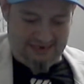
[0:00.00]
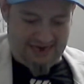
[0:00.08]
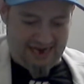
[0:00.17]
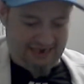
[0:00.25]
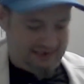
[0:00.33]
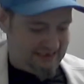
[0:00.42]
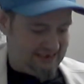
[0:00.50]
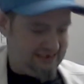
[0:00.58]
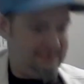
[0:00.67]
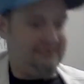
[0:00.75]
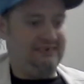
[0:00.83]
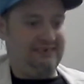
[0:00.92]
Nice
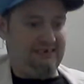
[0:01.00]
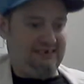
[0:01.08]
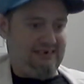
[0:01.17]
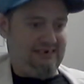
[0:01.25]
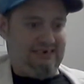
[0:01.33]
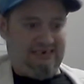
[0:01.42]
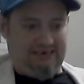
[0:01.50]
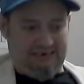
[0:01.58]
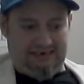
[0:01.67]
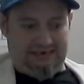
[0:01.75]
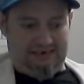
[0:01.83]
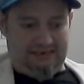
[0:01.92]

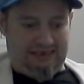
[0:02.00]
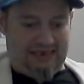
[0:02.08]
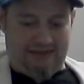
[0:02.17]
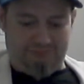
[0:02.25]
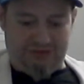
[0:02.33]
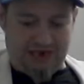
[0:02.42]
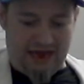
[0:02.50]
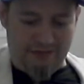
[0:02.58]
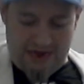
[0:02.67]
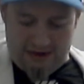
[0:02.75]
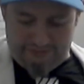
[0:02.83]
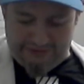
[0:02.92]
laptop.
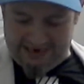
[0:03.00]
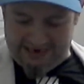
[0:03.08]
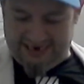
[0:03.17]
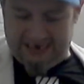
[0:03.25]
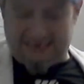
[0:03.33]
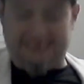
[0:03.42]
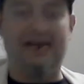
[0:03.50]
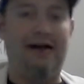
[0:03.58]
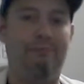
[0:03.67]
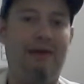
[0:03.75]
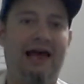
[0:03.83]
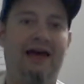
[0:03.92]
Now I'm gonna get it set
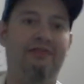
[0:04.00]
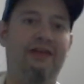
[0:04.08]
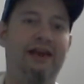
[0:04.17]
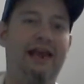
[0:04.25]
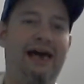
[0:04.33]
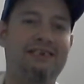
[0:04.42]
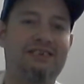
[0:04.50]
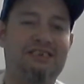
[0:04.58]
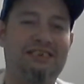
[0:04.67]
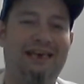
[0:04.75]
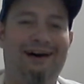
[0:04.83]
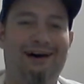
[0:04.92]
up, and the next
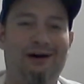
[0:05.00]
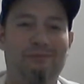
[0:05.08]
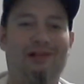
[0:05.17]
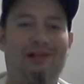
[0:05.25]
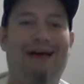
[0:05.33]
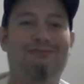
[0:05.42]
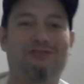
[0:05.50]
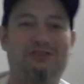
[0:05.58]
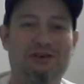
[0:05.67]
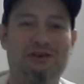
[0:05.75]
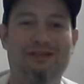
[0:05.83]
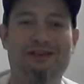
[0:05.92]
live
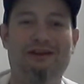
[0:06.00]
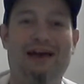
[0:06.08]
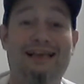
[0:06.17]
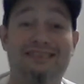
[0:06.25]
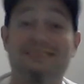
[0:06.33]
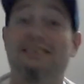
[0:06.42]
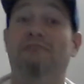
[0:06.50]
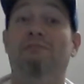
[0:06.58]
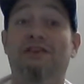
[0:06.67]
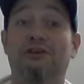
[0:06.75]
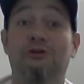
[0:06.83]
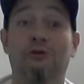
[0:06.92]
stream that you guys see me
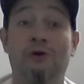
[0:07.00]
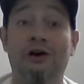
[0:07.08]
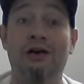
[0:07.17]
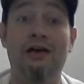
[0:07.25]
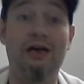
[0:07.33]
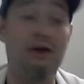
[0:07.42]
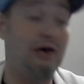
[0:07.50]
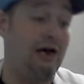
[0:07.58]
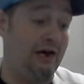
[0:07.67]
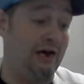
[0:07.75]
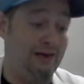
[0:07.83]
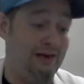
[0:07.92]
do,
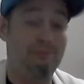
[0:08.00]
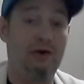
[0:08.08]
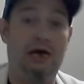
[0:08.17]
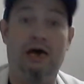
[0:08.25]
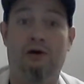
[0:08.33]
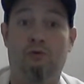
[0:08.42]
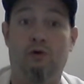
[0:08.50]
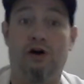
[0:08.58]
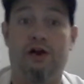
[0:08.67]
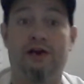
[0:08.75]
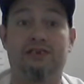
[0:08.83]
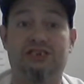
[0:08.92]
we're
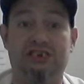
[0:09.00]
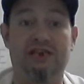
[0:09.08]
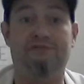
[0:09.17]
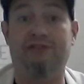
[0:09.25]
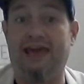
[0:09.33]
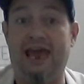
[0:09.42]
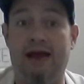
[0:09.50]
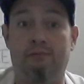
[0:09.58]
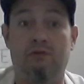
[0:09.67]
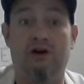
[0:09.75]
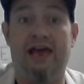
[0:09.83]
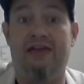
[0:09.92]
gonna see if the
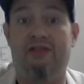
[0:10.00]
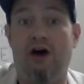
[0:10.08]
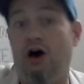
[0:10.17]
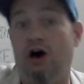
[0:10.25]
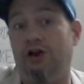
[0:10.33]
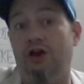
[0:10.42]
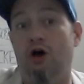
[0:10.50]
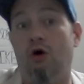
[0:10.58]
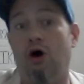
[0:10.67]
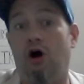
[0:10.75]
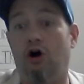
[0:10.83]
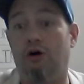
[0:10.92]
camera and the
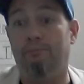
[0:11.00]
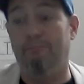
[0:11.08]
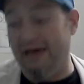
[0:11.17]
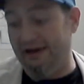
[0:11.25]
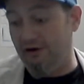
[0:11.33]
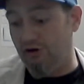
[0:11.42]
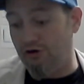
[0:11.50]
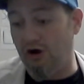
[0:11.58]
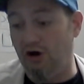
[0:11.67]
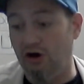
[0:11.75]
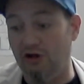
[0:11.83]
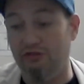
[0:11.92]
audio are better
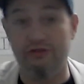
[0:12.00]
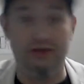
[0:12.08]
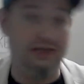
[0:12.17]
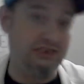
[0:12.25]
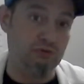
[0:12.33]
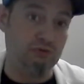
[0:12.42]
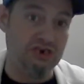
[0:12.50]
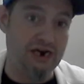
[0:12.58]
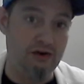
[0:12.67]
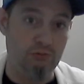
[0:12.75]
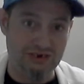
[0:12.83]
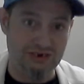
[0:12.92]
on this, which I
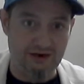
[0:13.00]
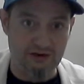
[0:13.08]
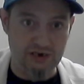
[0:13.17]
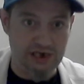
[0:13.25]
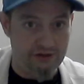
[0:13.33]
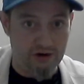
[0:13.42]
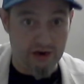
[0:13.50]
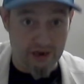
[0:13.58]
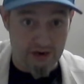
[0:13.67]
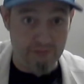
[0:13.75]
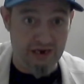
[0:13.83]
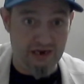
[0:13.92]
almost guarantee they're
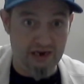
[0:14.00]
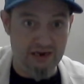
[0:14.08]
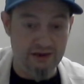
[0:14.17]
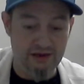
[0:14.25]
gonna be,